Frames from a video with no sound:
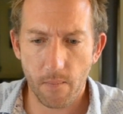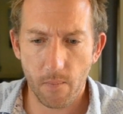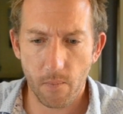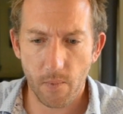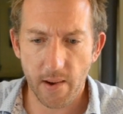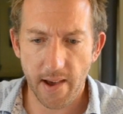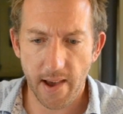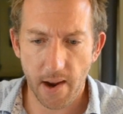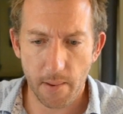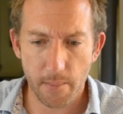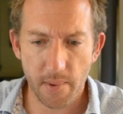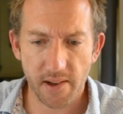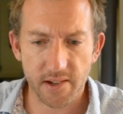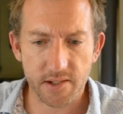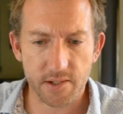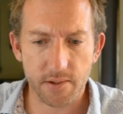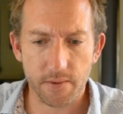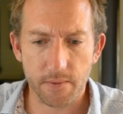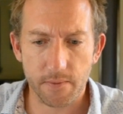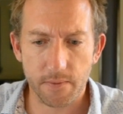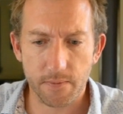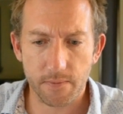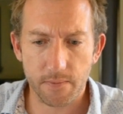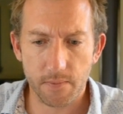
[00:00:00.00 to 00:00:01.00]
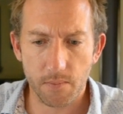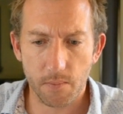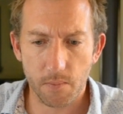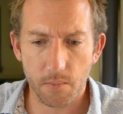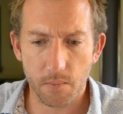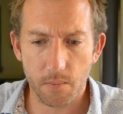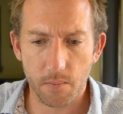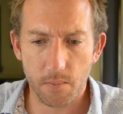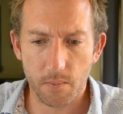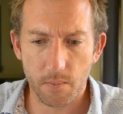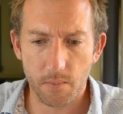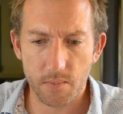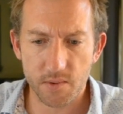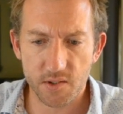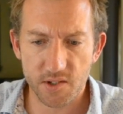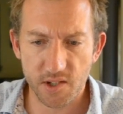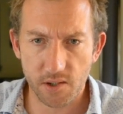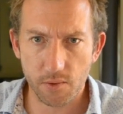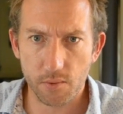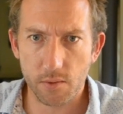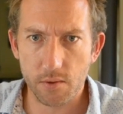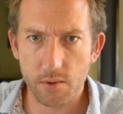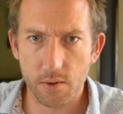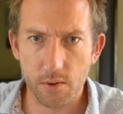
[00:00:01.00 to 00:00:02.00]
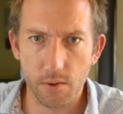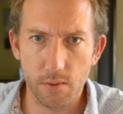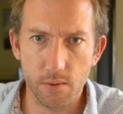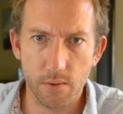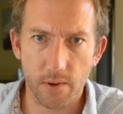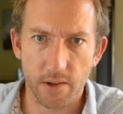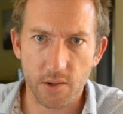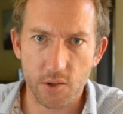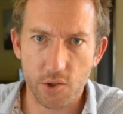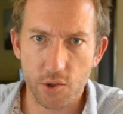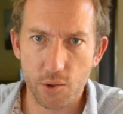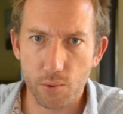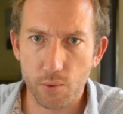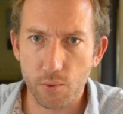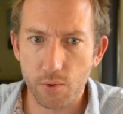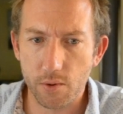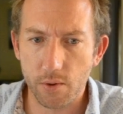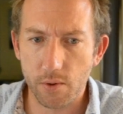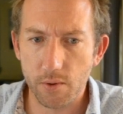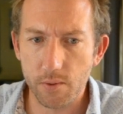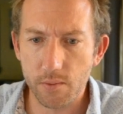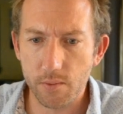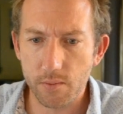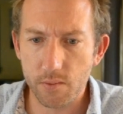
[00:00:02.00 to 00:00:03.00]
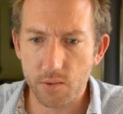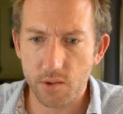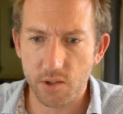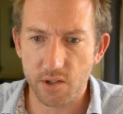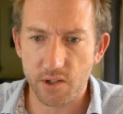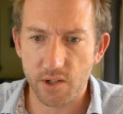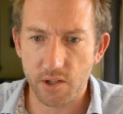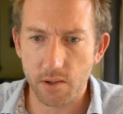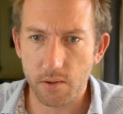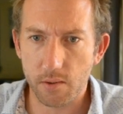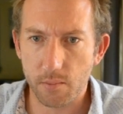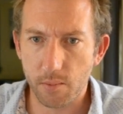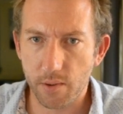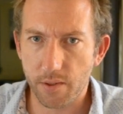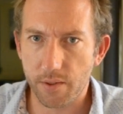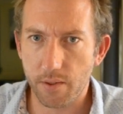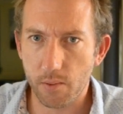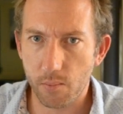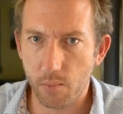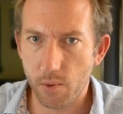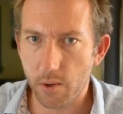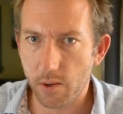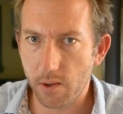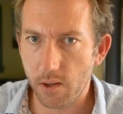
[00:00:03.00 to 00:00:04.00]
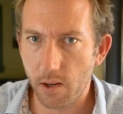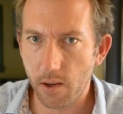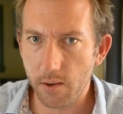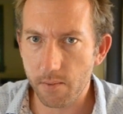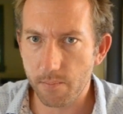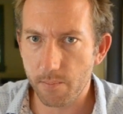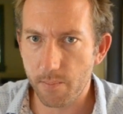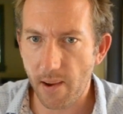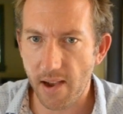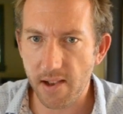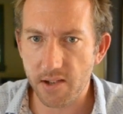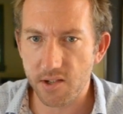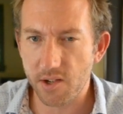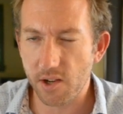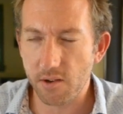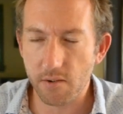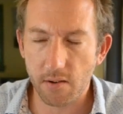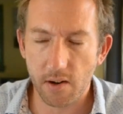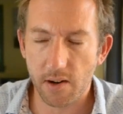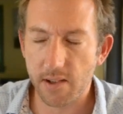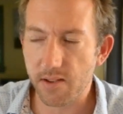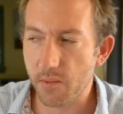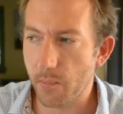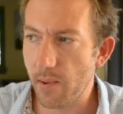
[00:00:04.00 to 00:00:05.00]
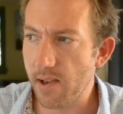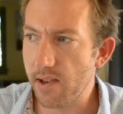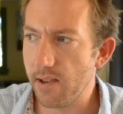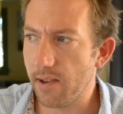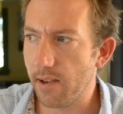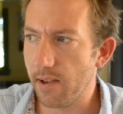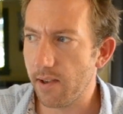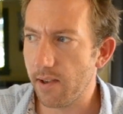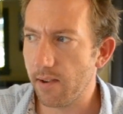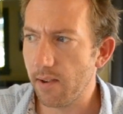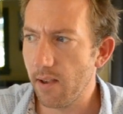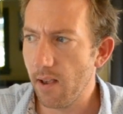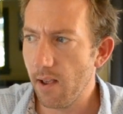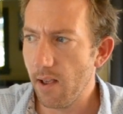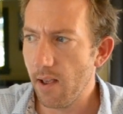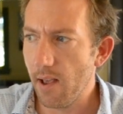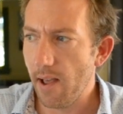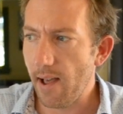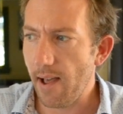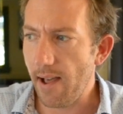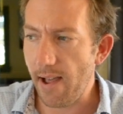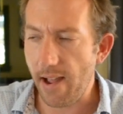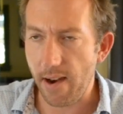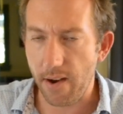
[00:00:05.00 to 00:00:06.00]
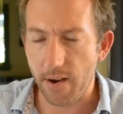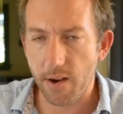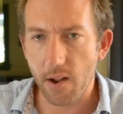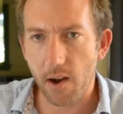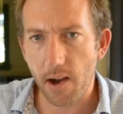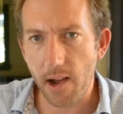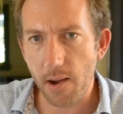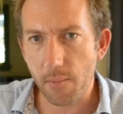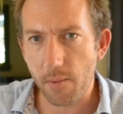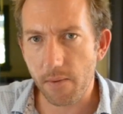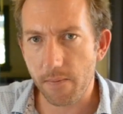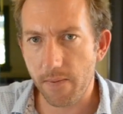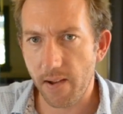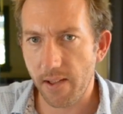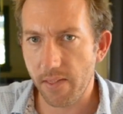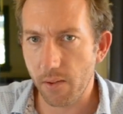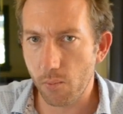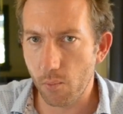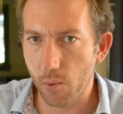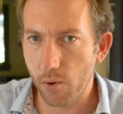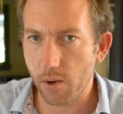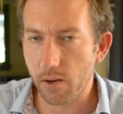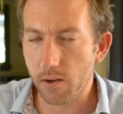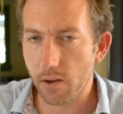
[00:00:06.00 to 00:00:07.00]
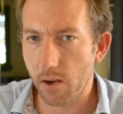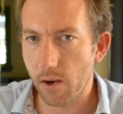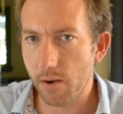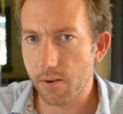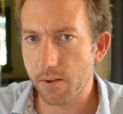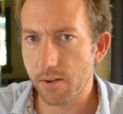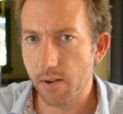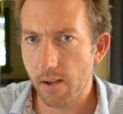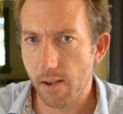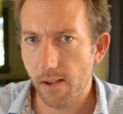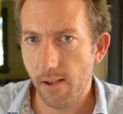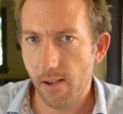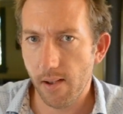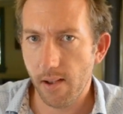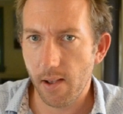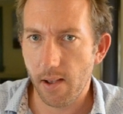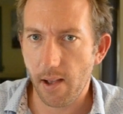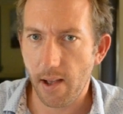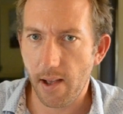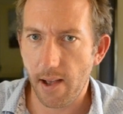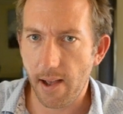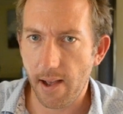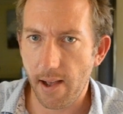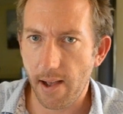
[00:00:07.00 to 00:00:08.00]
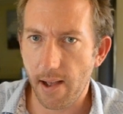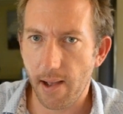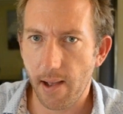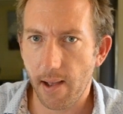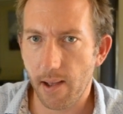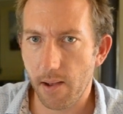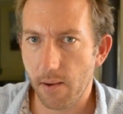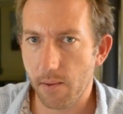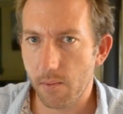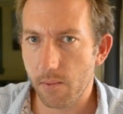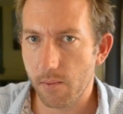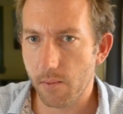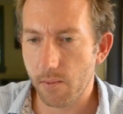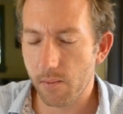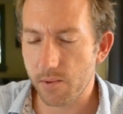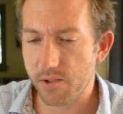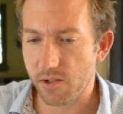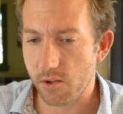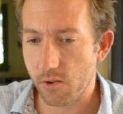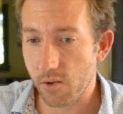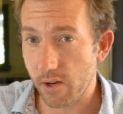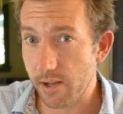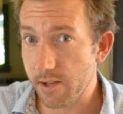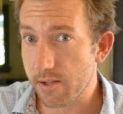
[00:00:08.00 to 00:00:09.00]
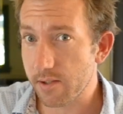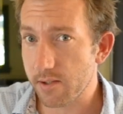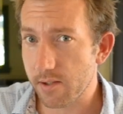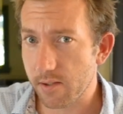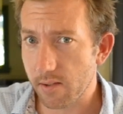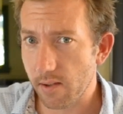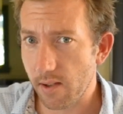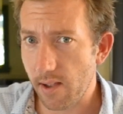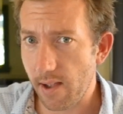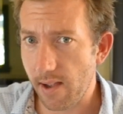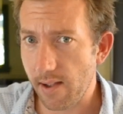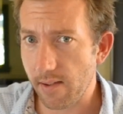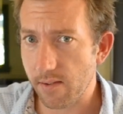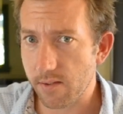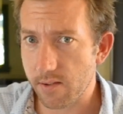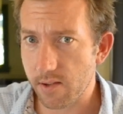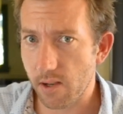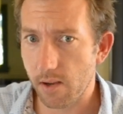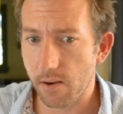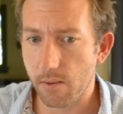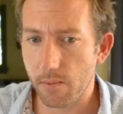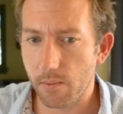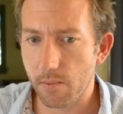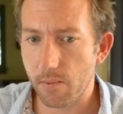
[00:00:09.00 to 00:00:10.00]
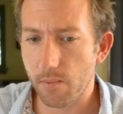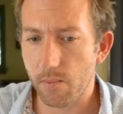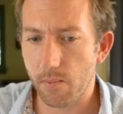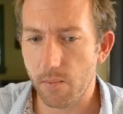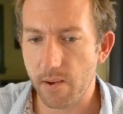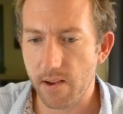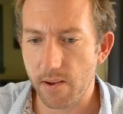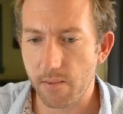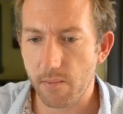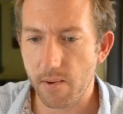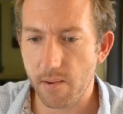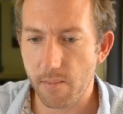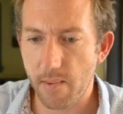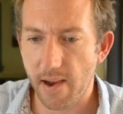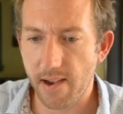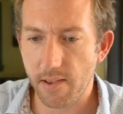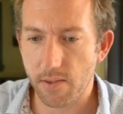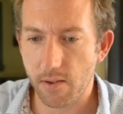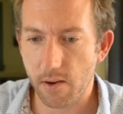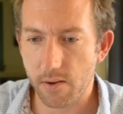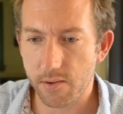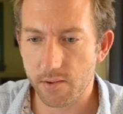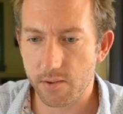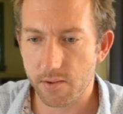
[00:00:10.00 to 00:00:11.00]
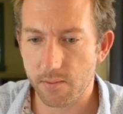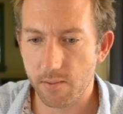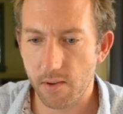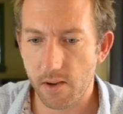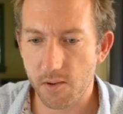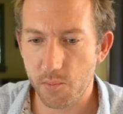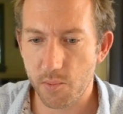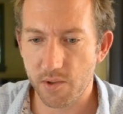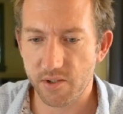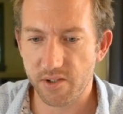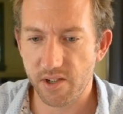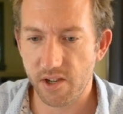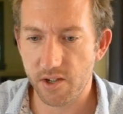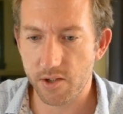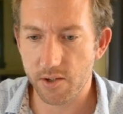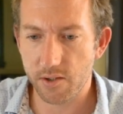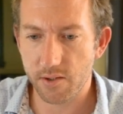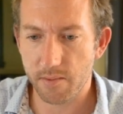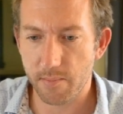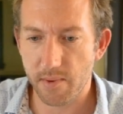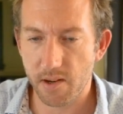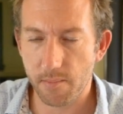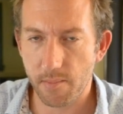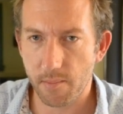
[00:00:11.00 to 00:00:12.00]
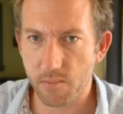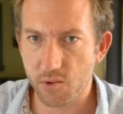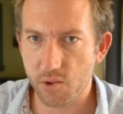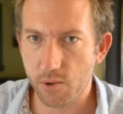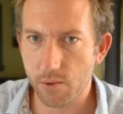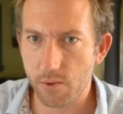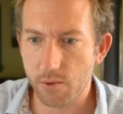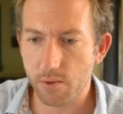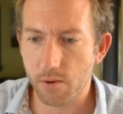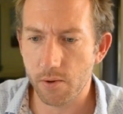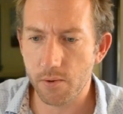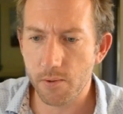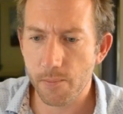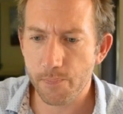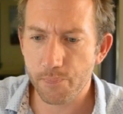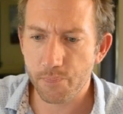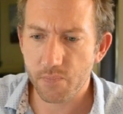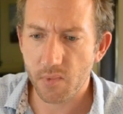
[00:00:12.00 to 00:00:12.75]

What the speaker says: we had a mix of single crew and dual crew to deal with the workload. But generally speaking, at night we found the workload was increased, and so we made those procedures minimum 2 crew.